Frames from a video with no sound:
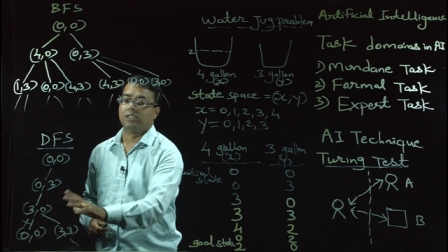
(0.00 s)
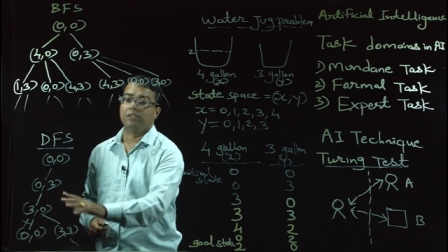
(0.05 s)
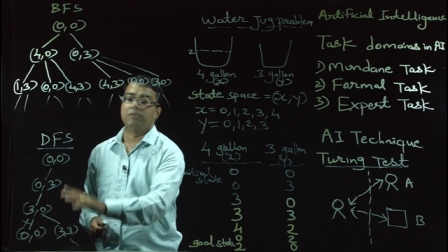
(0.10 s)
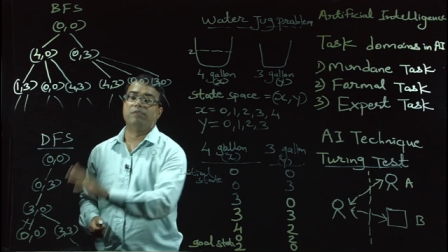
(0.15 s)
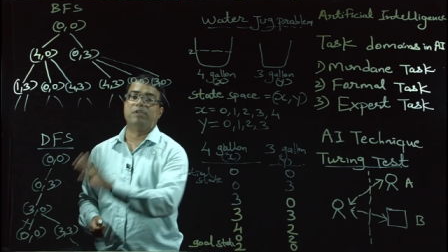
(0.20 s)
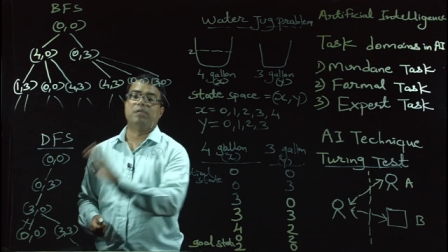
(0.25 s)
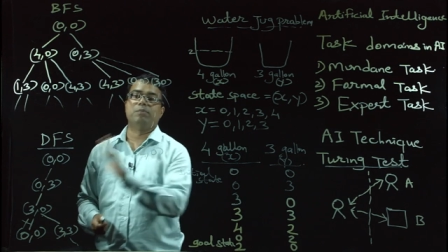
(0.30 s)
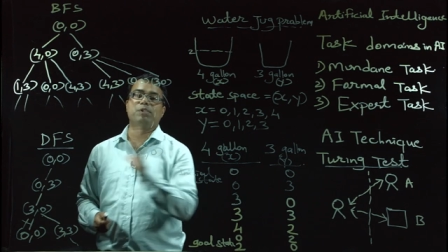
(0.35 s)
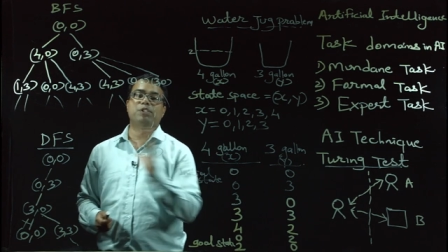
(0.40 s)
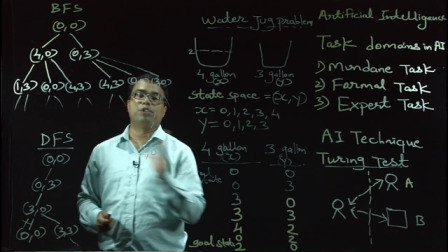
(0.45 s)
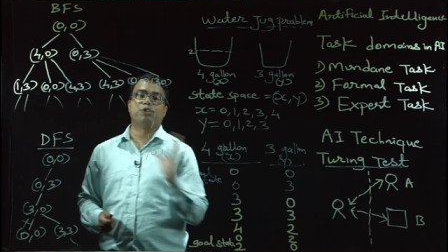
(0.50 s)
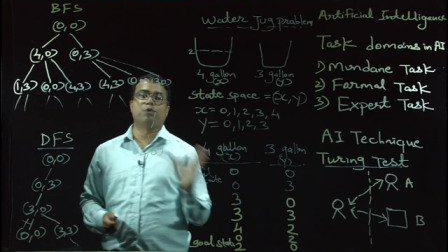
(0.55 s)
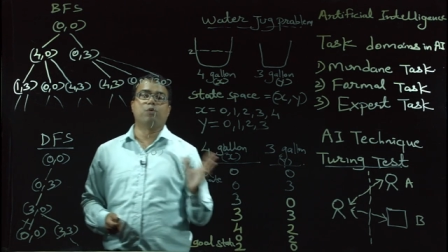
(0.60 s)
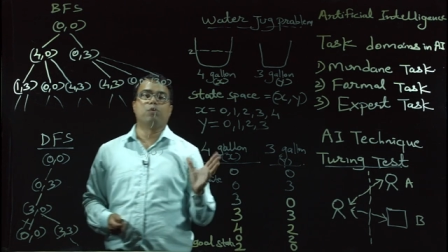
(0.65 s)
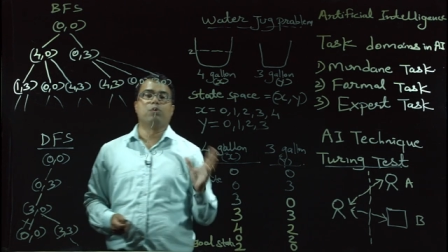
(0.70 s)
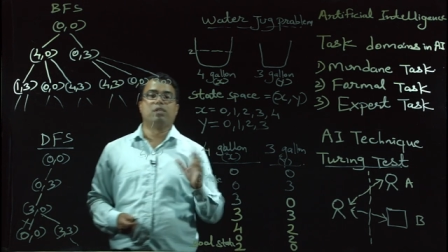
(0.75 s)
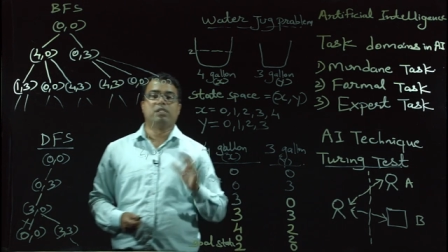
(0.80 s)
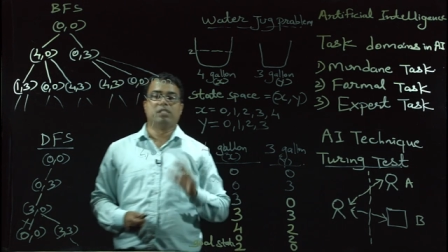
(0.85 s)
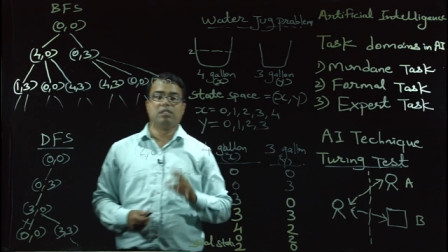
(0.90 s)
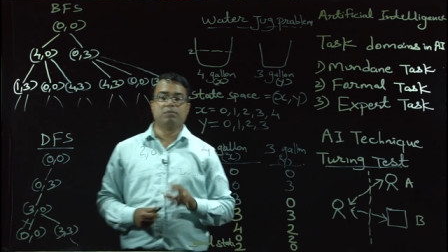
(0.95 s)
will be
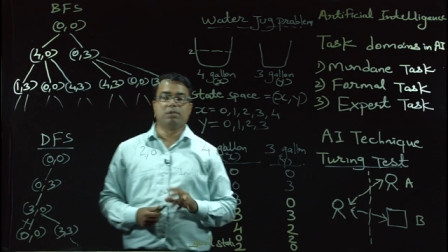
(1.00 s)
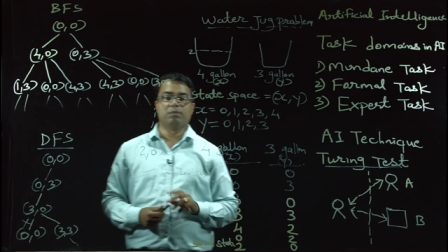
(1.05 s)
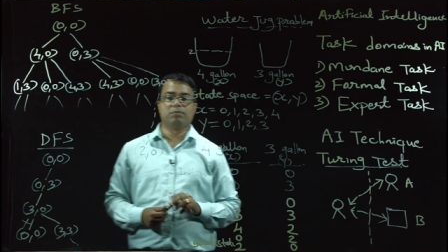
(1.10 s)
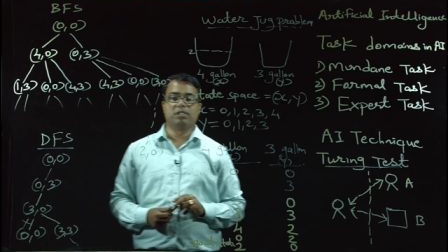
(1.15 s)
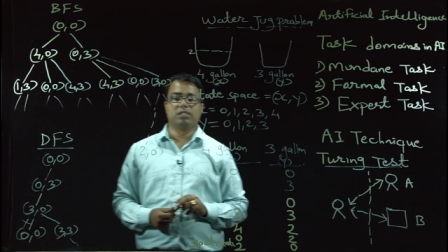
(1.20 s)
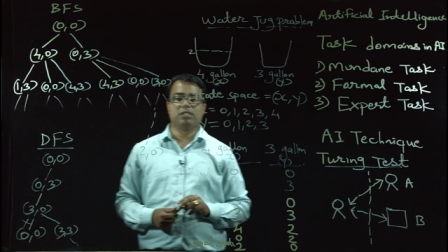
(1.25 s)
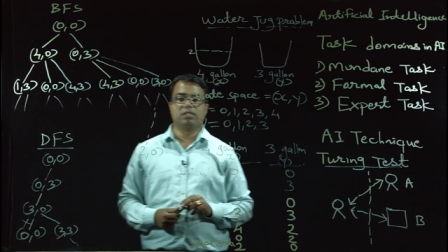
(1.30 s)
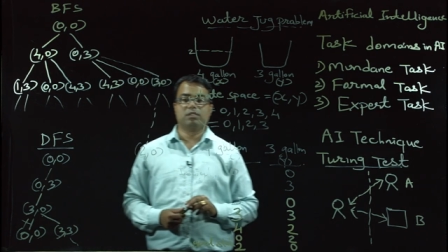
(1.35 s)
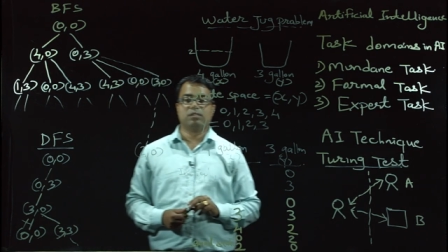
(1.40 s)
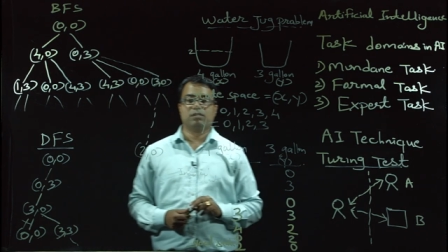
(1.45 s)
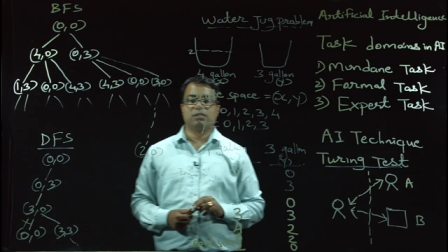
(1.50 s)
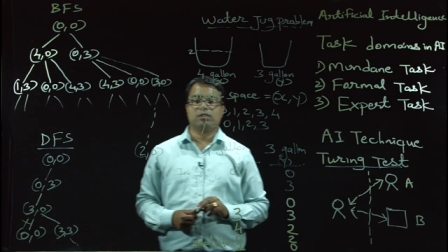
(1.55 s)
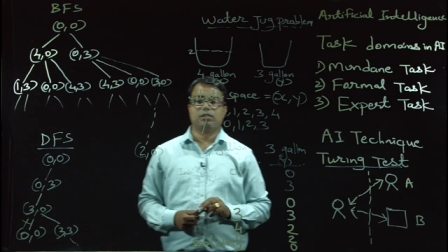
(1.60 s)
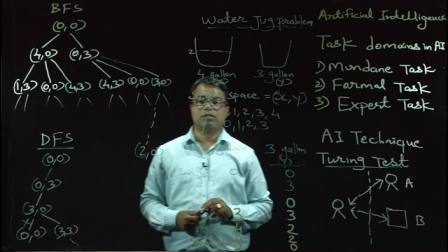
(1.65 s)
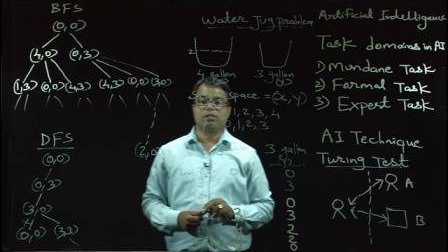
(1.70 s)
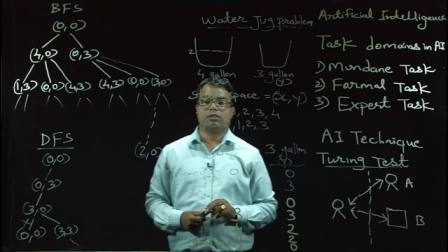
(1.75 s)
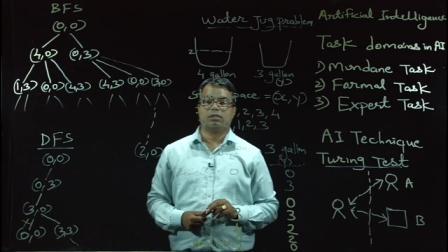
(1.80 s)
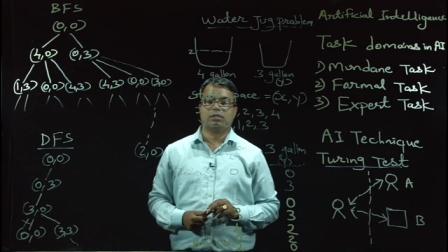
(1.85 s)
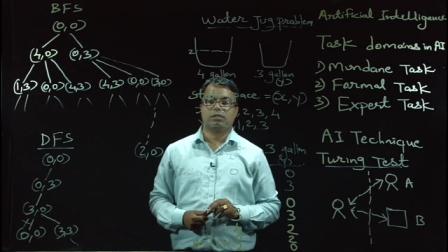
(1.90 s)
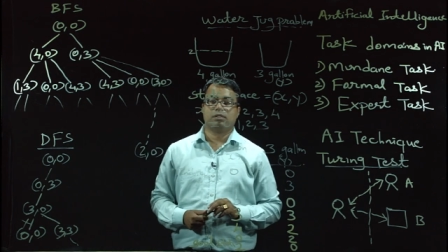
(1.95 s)
stored in memory.
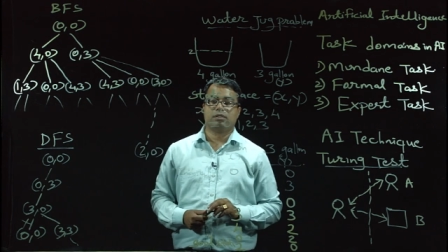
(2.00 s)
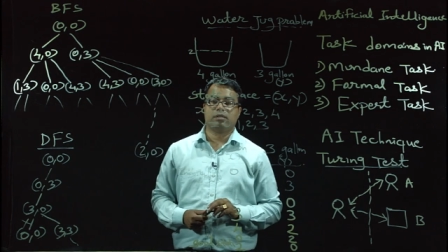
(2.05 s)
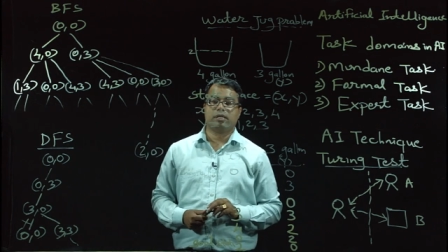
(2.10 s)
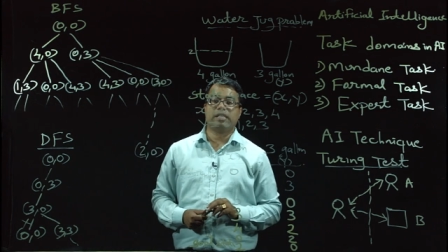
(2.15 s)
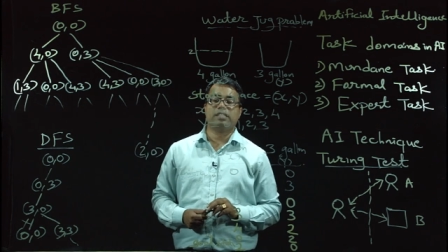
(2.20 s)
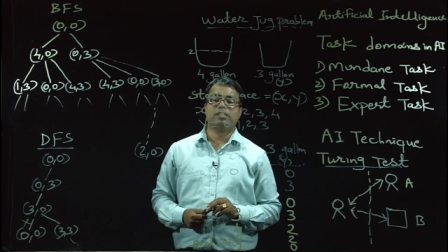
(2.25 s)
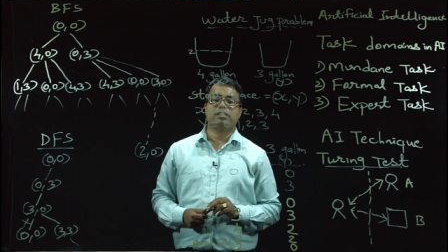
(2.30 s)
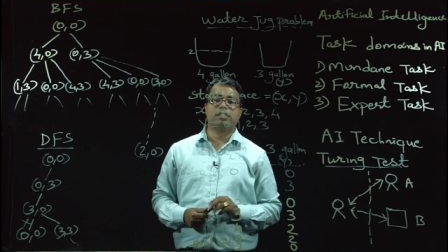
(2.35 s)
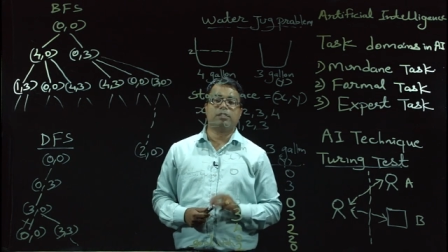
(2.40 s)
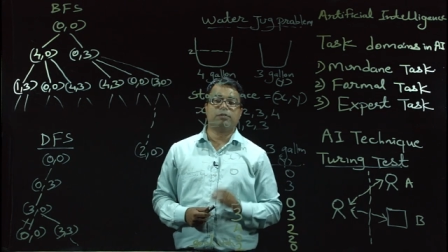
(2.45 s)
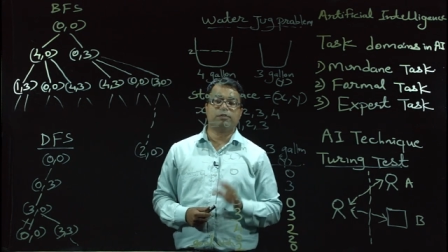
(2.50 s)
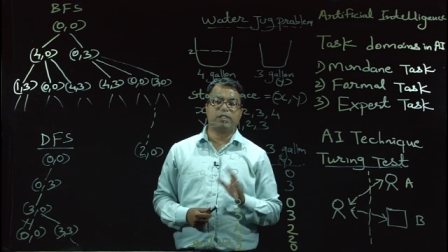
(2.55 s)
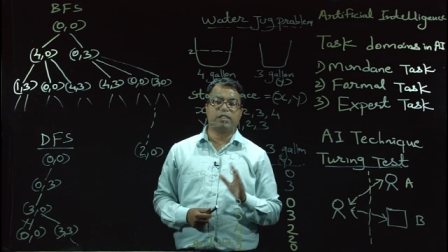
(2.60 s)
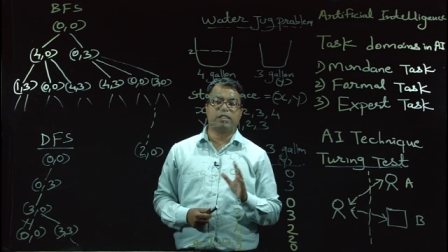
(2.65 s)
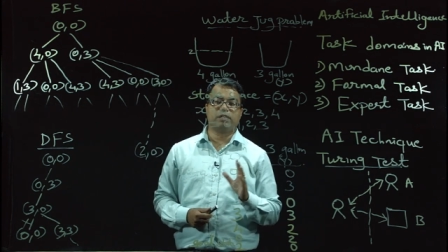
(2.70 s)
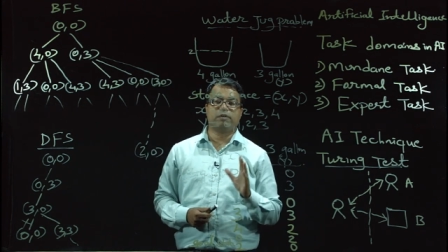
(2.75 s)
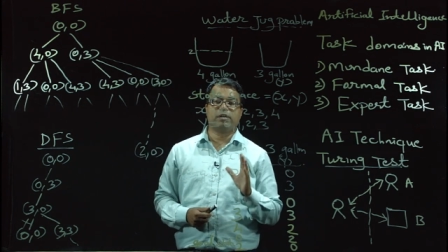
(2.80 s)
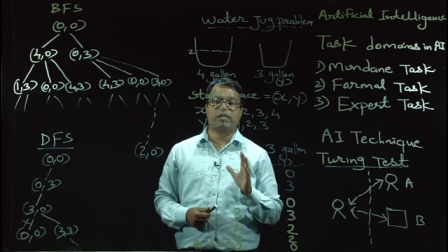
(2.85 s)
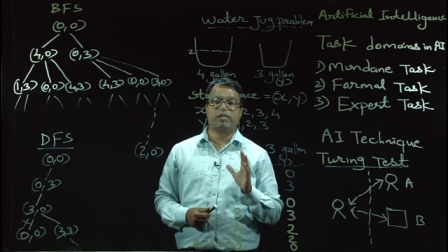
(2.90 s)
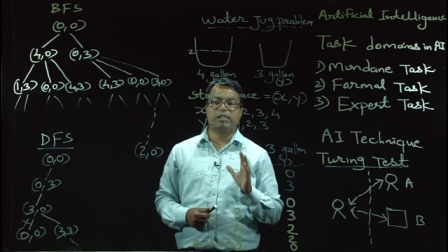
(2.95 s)
Hence, it will
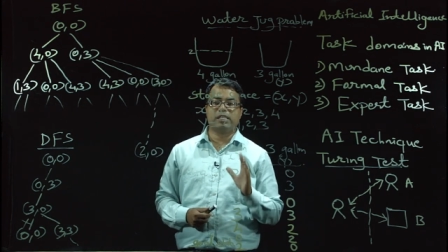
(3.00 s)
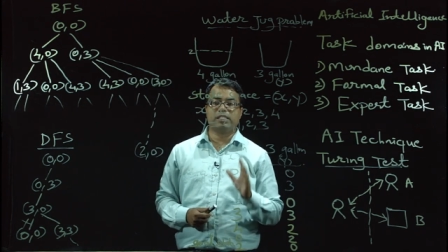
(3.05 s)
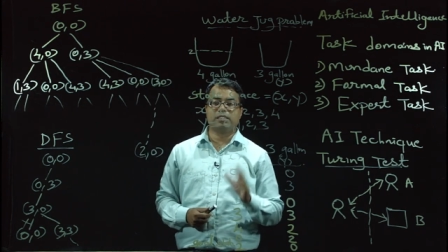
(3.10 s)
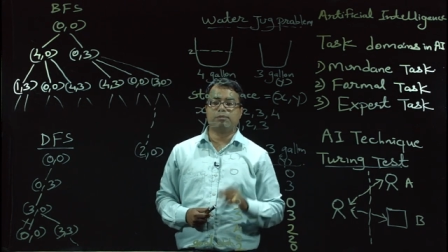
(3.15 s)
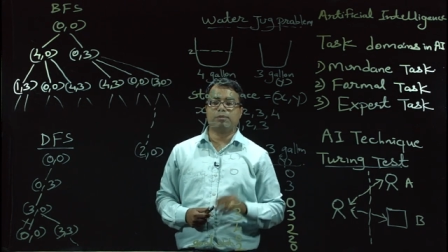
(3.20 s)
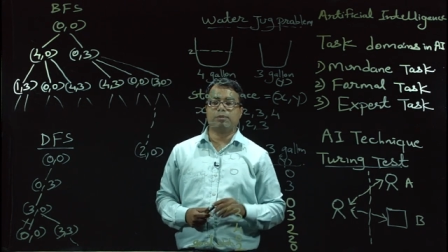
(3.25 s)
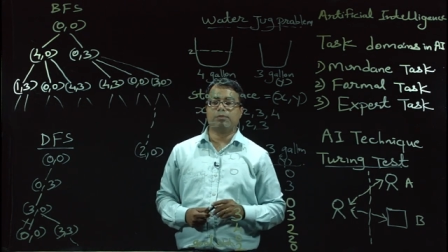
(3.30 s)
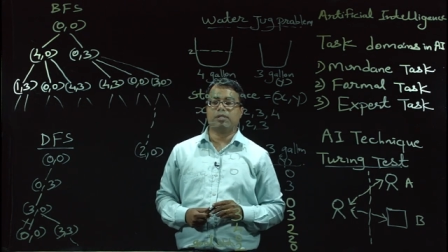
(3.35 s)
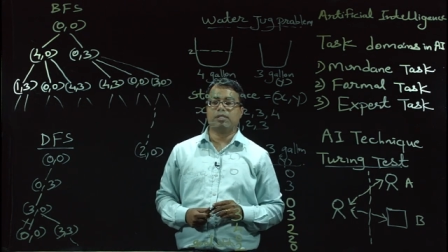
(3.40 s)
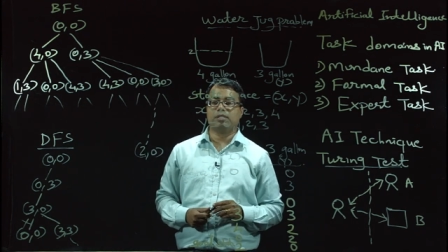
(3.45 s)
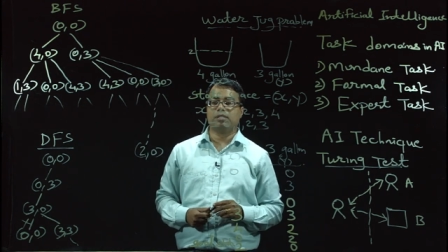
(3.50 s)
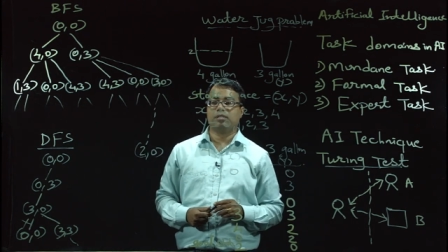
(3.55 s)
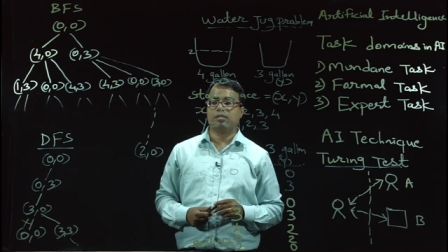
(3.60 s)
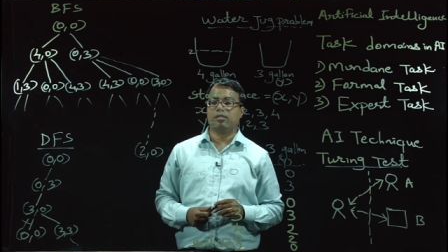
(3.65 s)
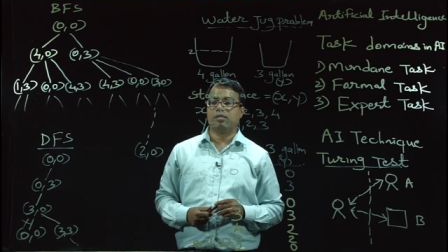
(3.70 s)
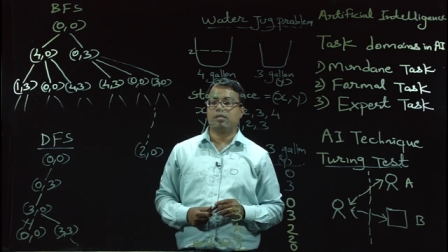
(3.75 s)
require less memory.